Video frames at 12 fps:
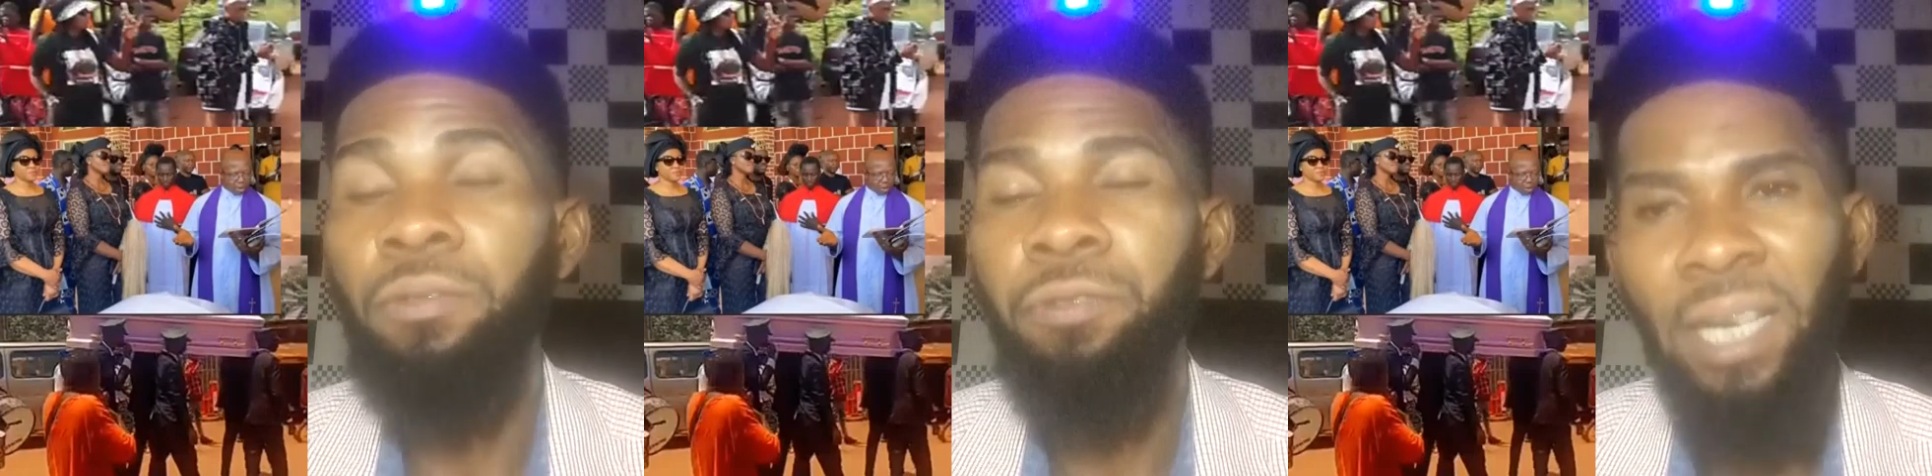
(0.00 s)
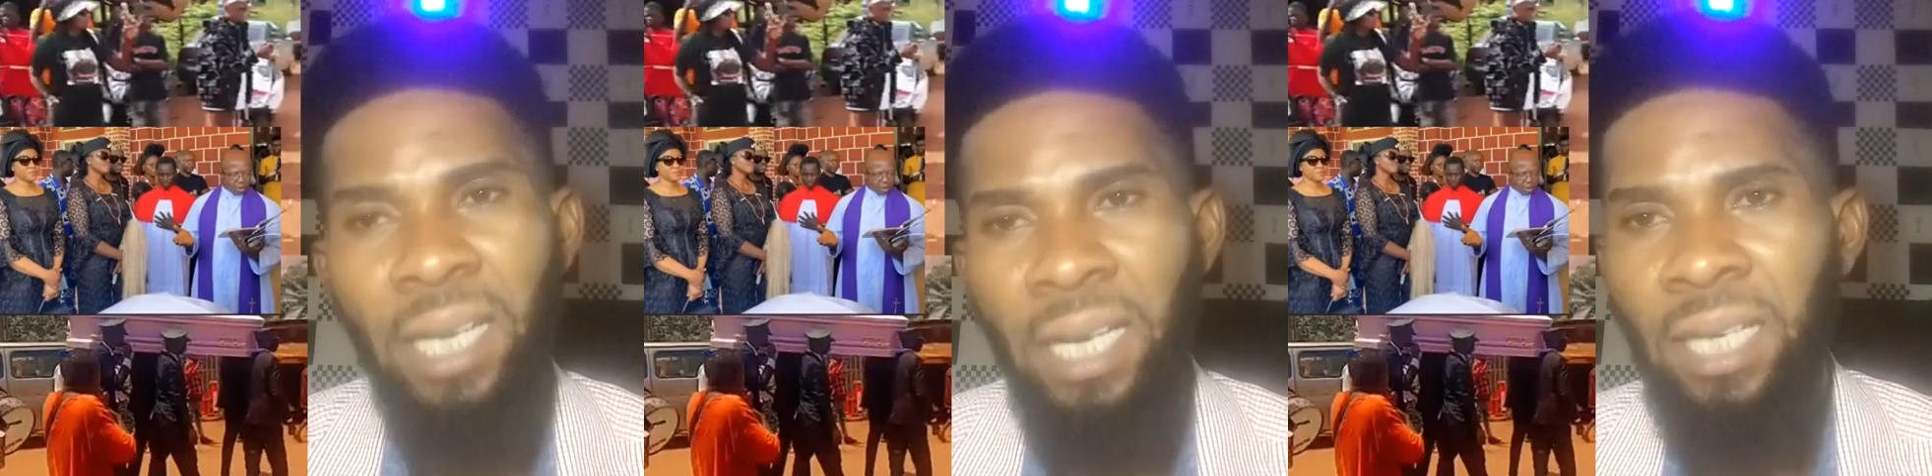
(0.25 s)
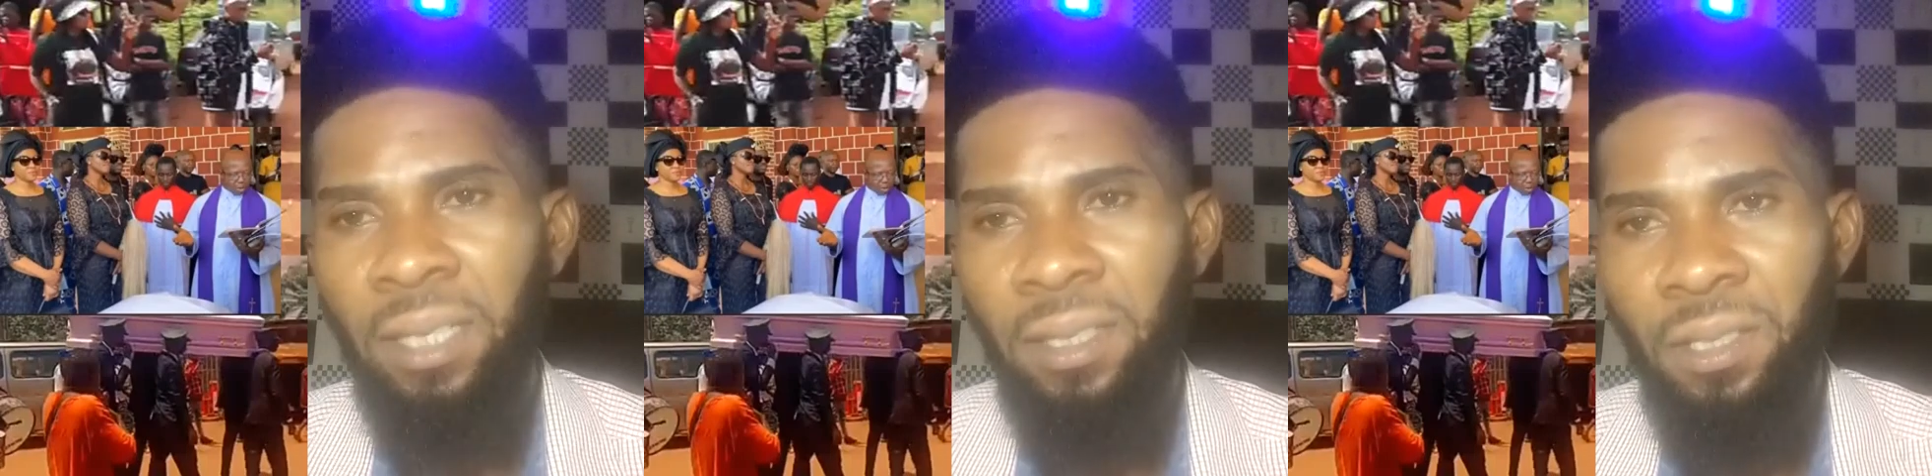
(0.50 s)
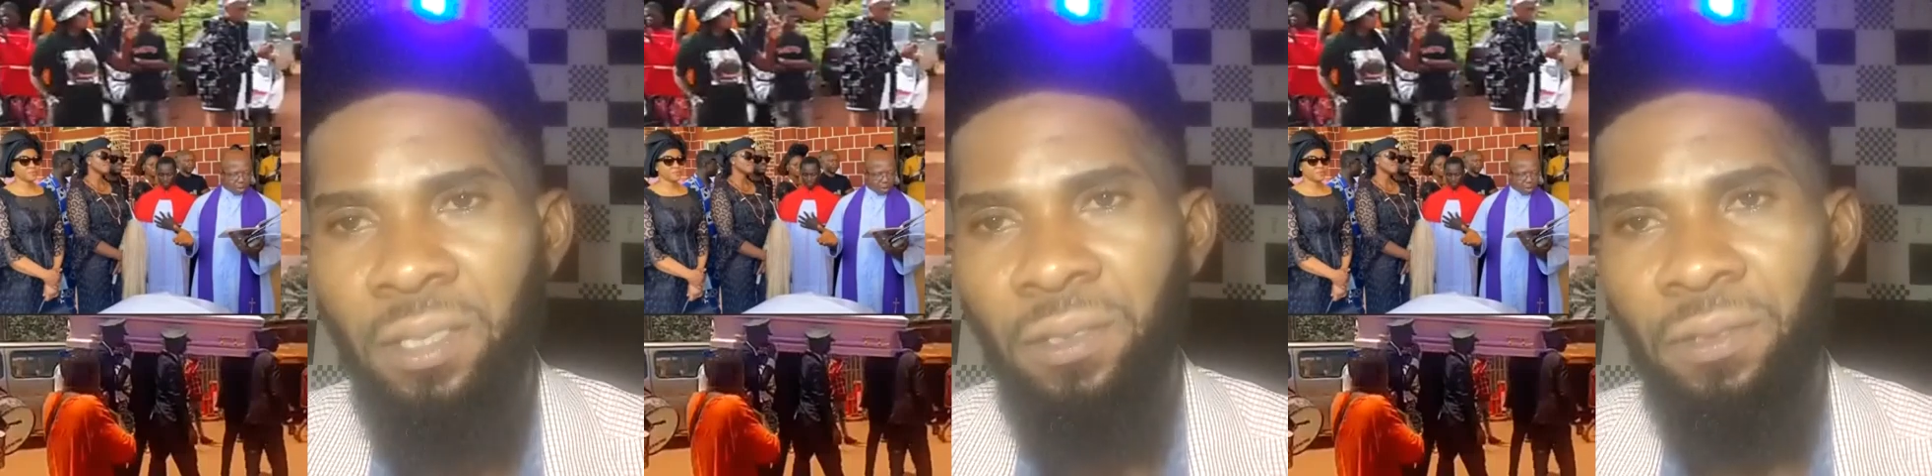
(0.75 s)
You are the
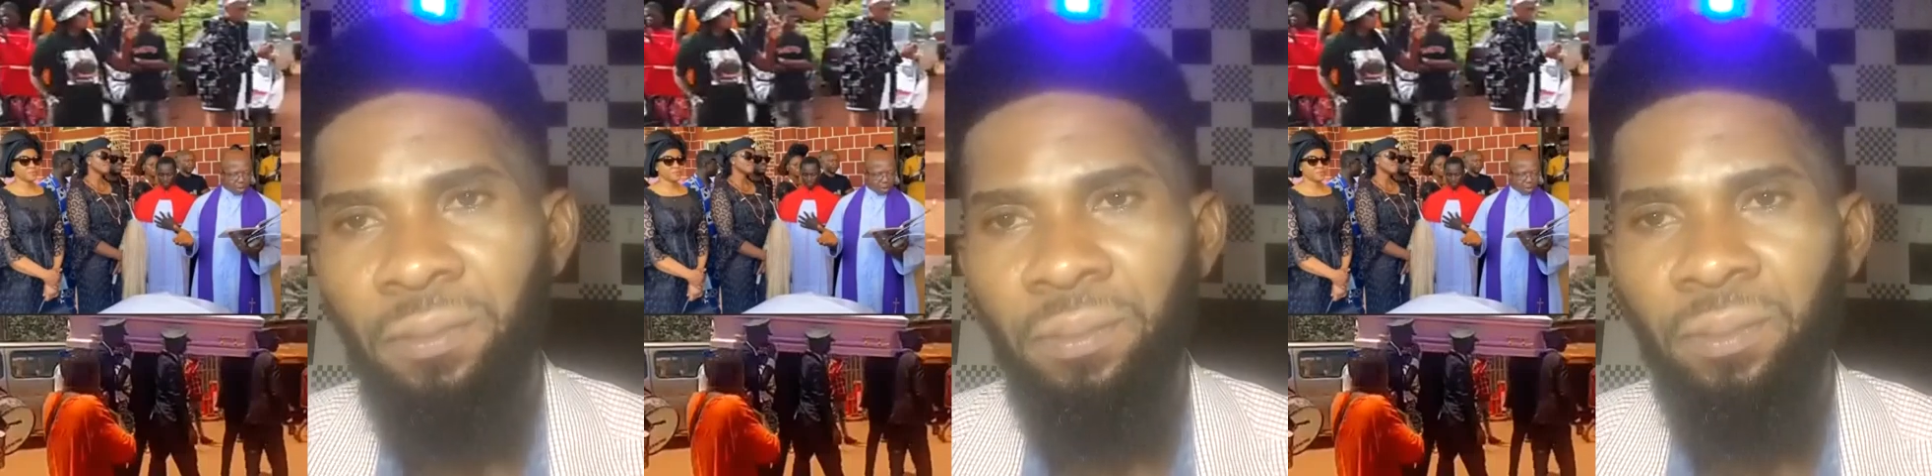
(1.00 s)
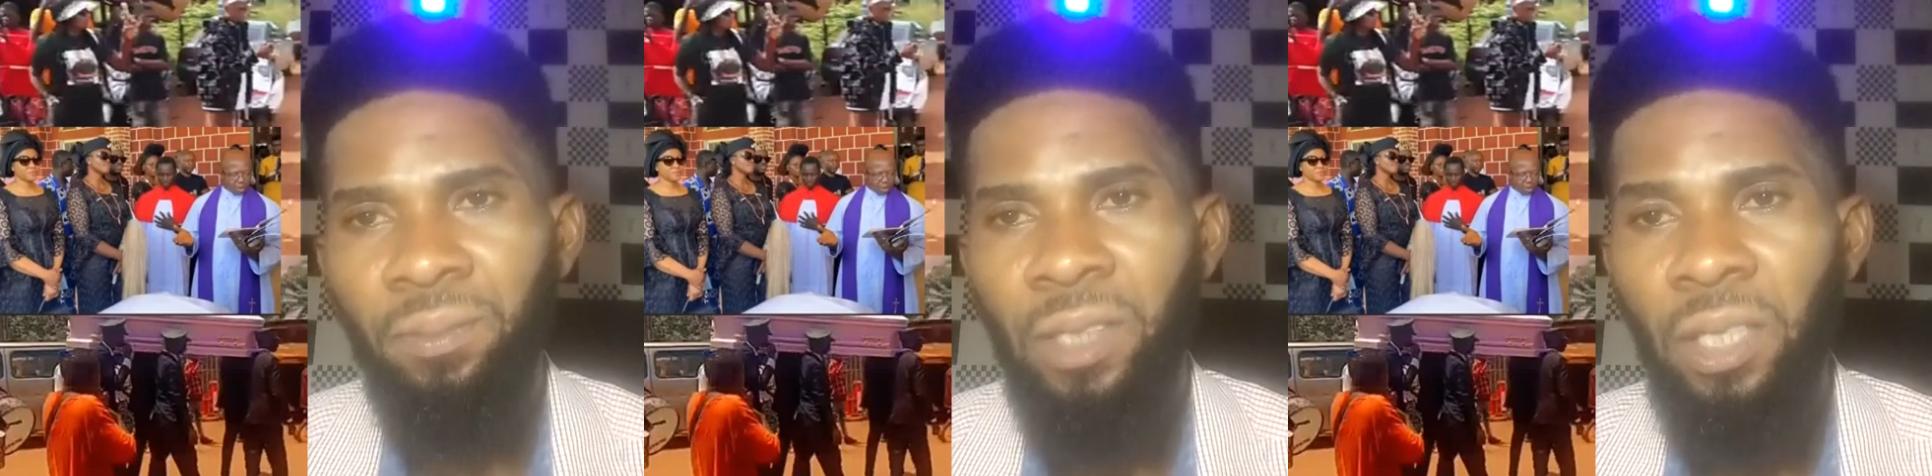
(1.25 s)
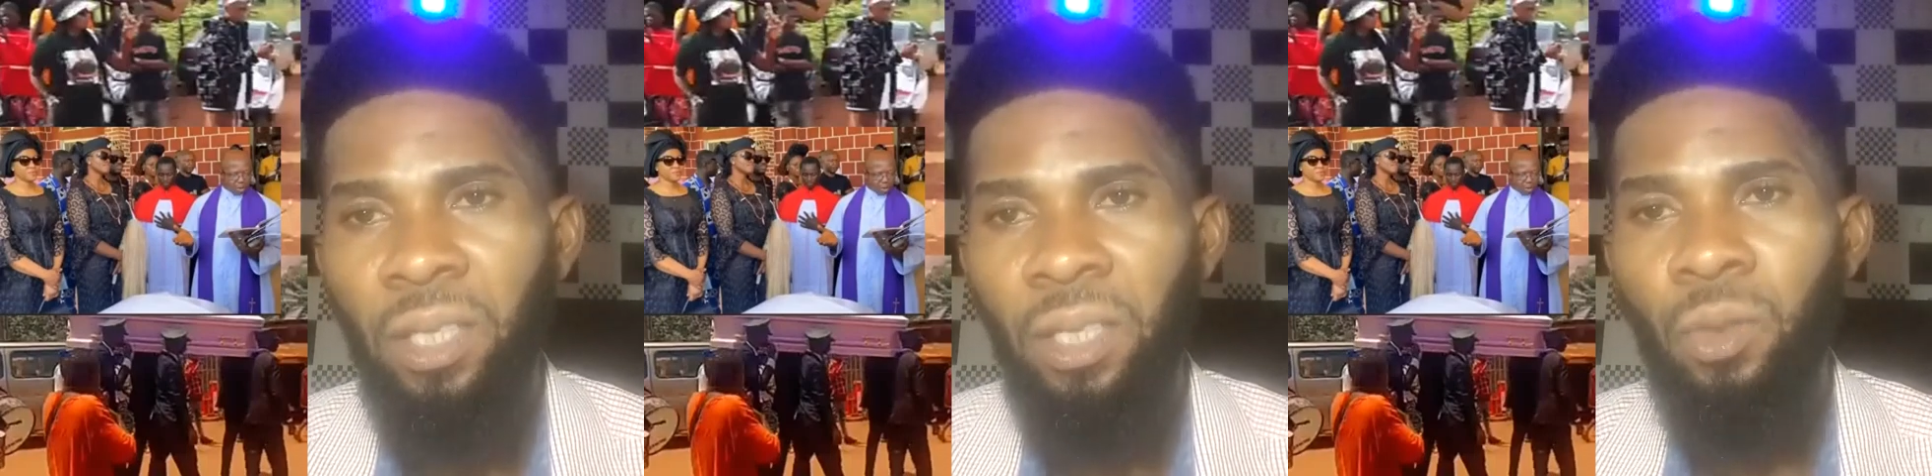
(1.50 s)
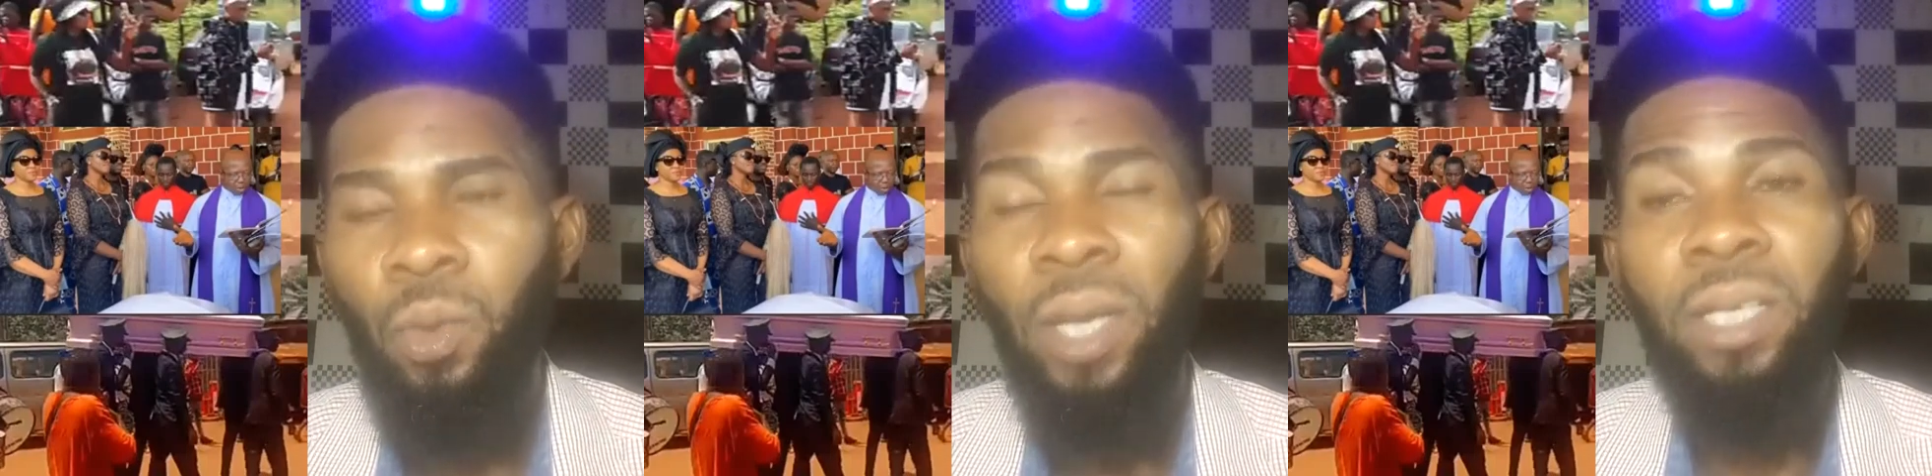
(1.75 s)
mother to the
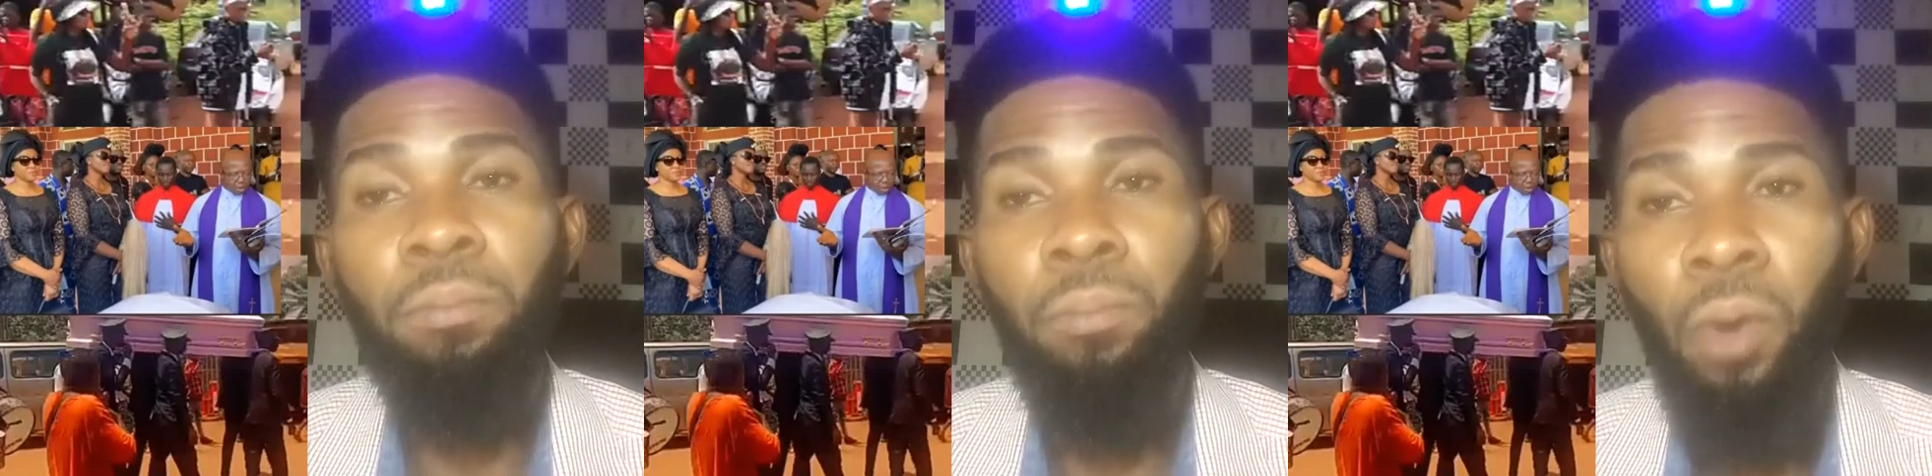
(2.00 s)
motherless.